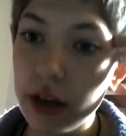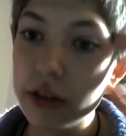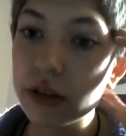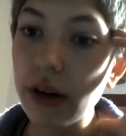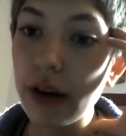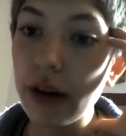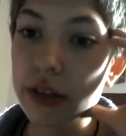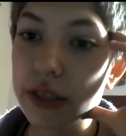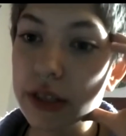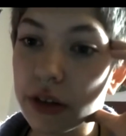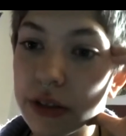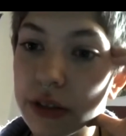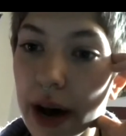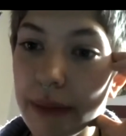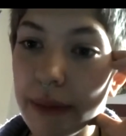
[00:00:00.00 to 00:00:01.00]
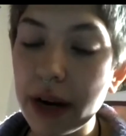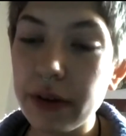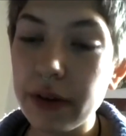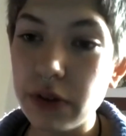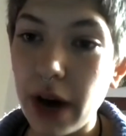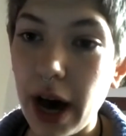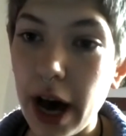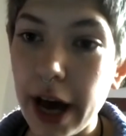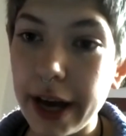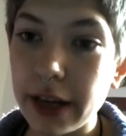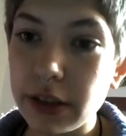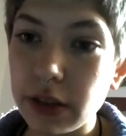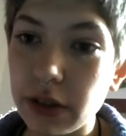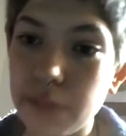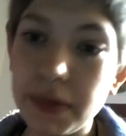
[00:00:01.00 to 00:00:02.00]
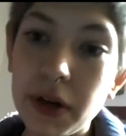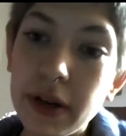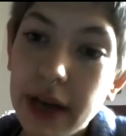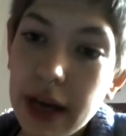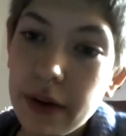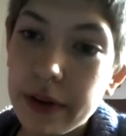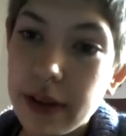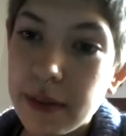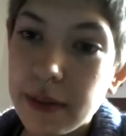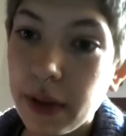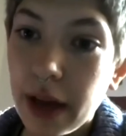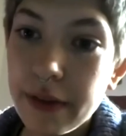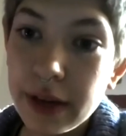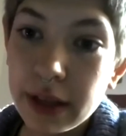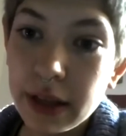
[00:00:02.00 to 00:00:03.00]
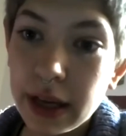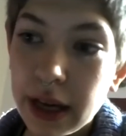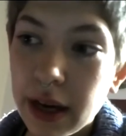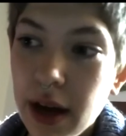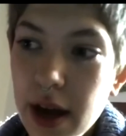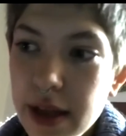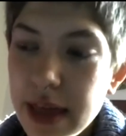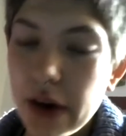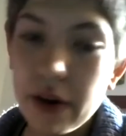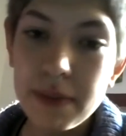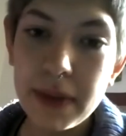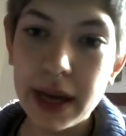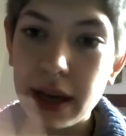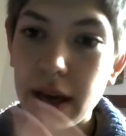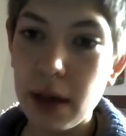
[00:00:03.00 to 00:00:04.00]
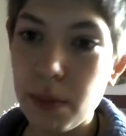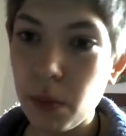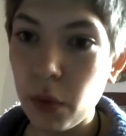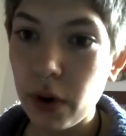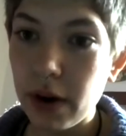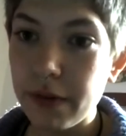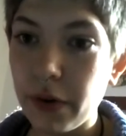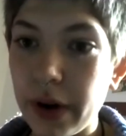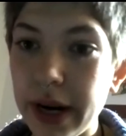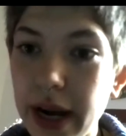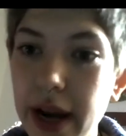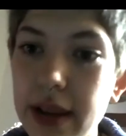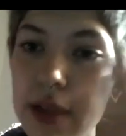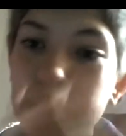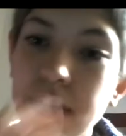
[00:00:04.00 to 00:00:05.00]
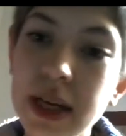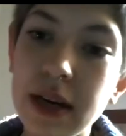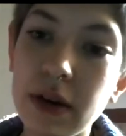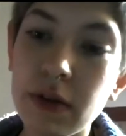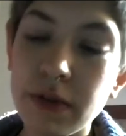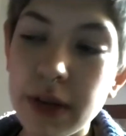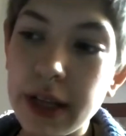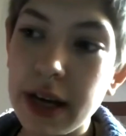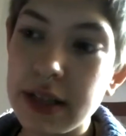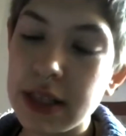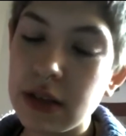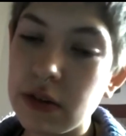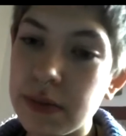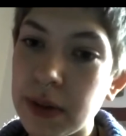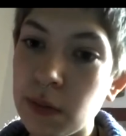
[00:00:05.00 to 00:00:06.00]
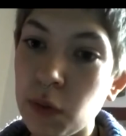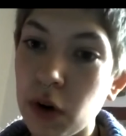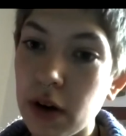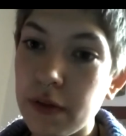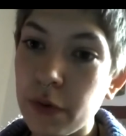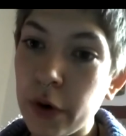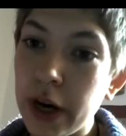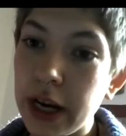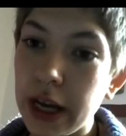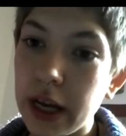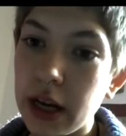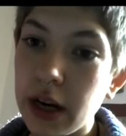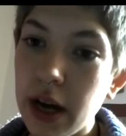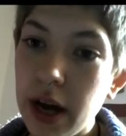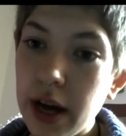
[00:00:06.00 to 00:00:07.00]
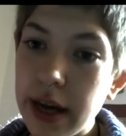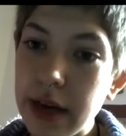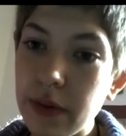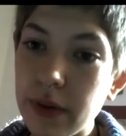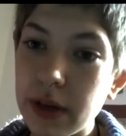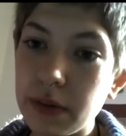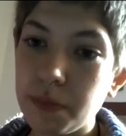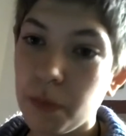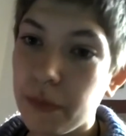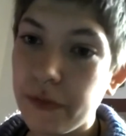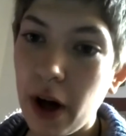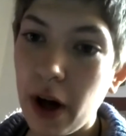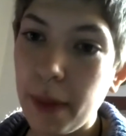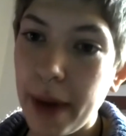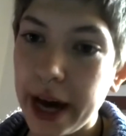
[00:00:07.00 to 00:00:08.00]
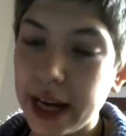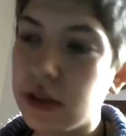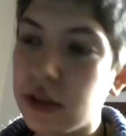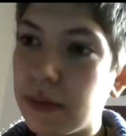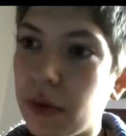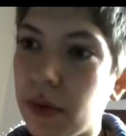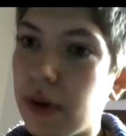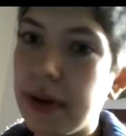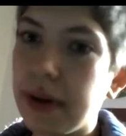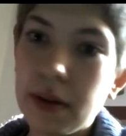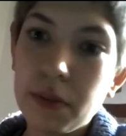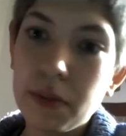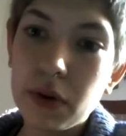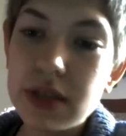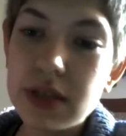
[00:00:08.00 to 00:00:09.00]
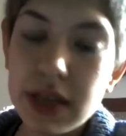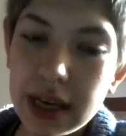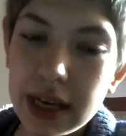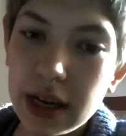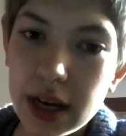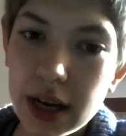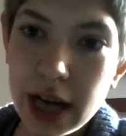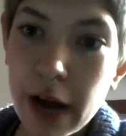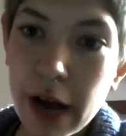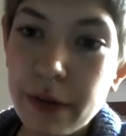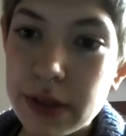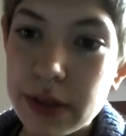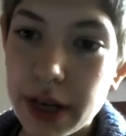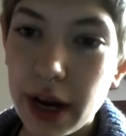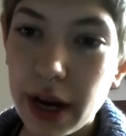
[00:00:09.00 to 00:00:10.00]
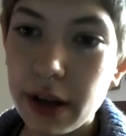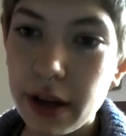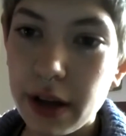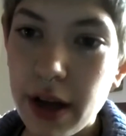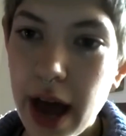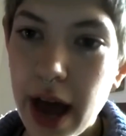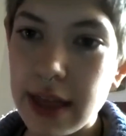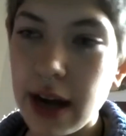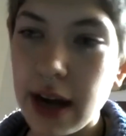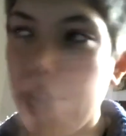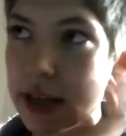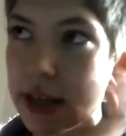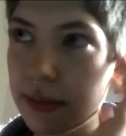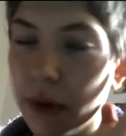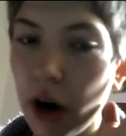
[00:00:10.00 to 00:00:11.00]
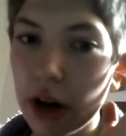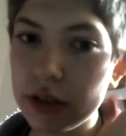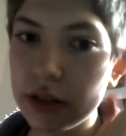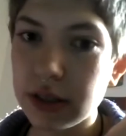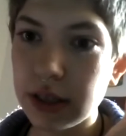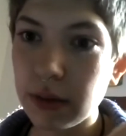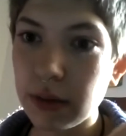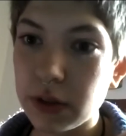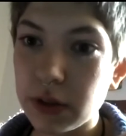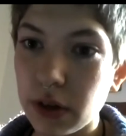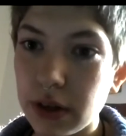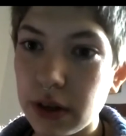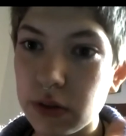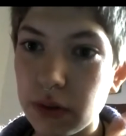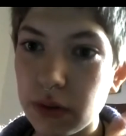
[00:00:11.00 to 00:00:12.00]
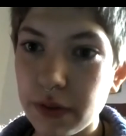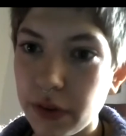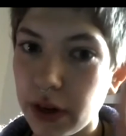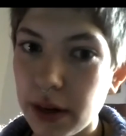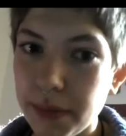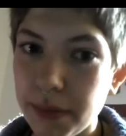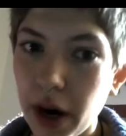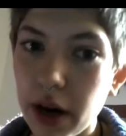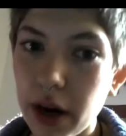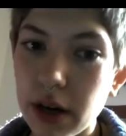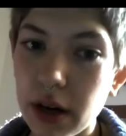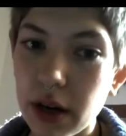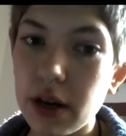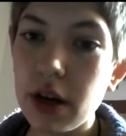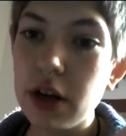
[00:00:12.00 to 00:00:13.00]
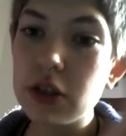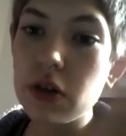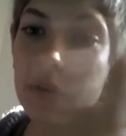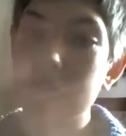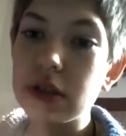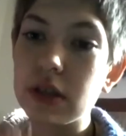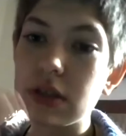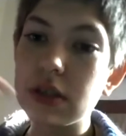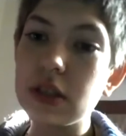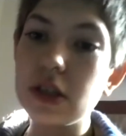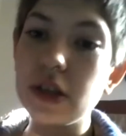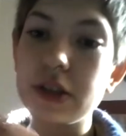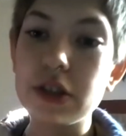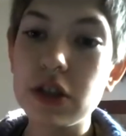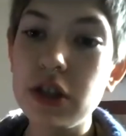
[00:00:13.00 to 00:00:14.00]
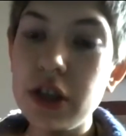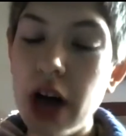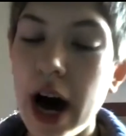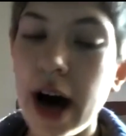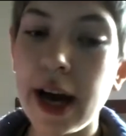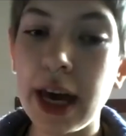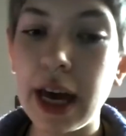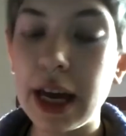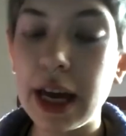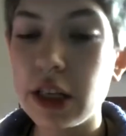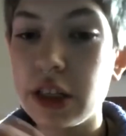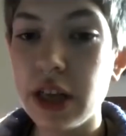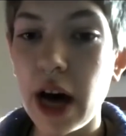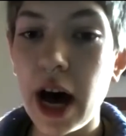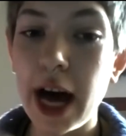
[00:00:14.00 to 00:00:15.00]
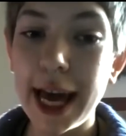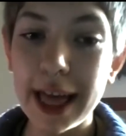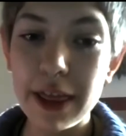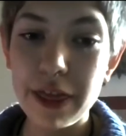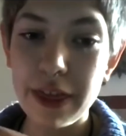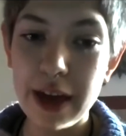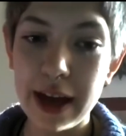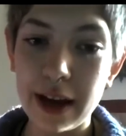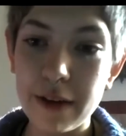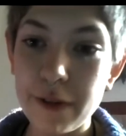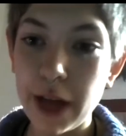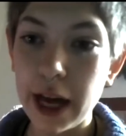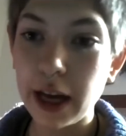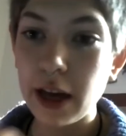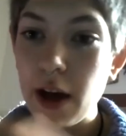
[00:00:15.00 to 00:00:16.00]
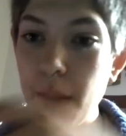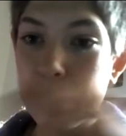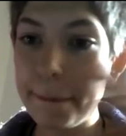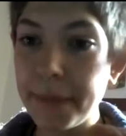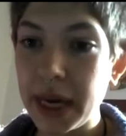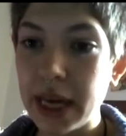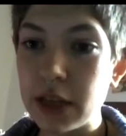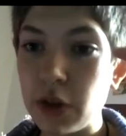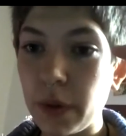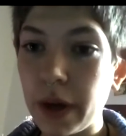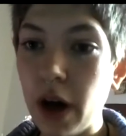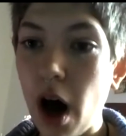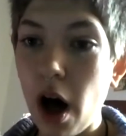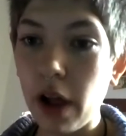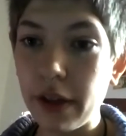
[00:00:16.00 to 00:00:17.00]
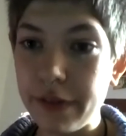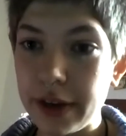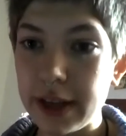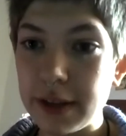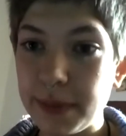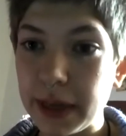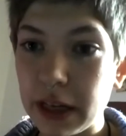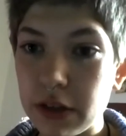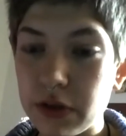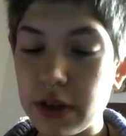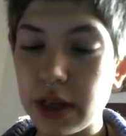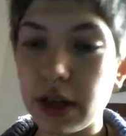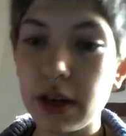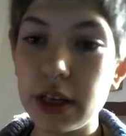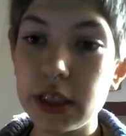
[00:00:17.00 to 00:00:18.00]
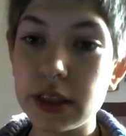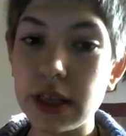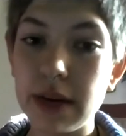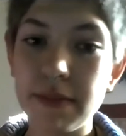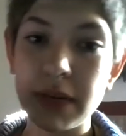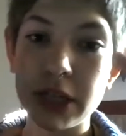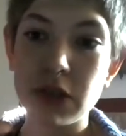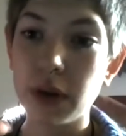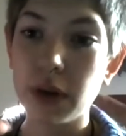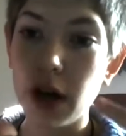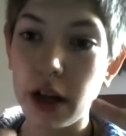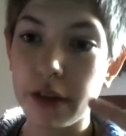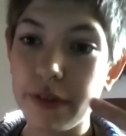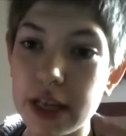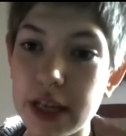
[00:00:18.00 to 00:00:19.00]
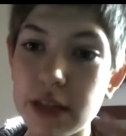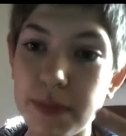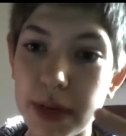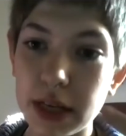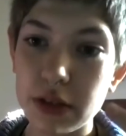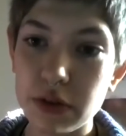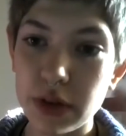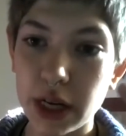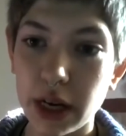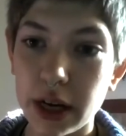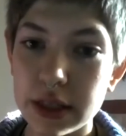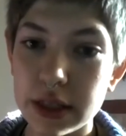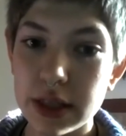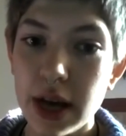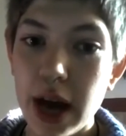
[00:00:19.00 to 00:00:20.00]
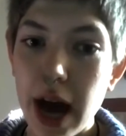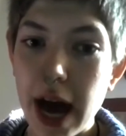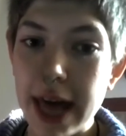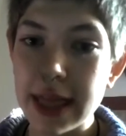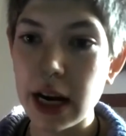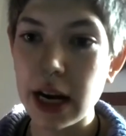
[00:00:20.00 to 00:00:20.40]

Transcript: so every single time that i would try to communicate with him lovingly that would make him more avoidant and then when he realized that he was being more avoidant he would fall back into more be a more secure attachment style and then i subconsciously would turn into an avoidant partner so it was just this giant giant thing of like me doing all of his biggest triggers and me doing all of his biggest triggers and then